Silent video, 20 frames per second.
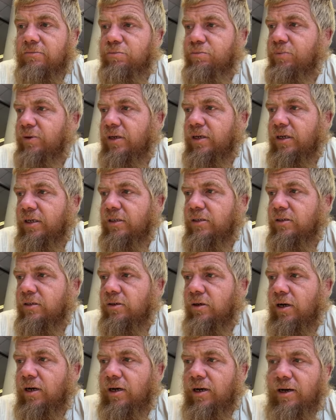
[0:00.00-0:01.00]
because, you
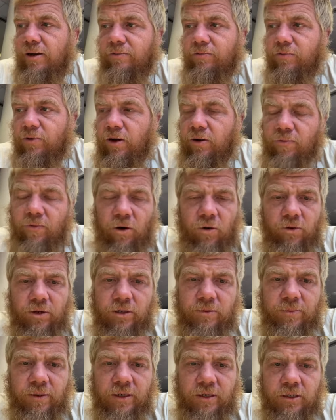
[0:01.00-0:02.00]
know, I, I've I've
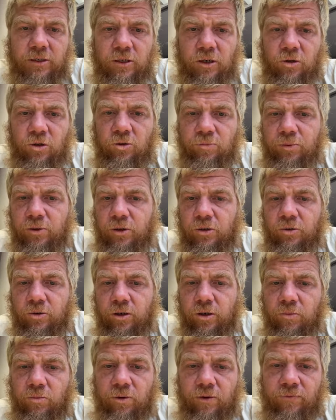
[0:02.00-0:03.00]
always been a
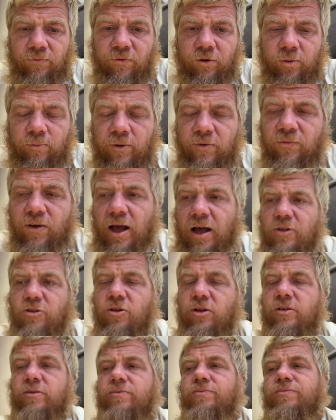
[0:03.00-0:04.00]
solopreneur in one form or
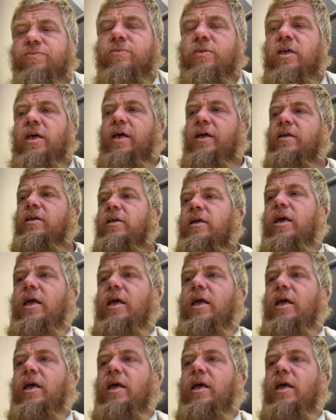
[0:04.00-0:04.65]
fashion, okay?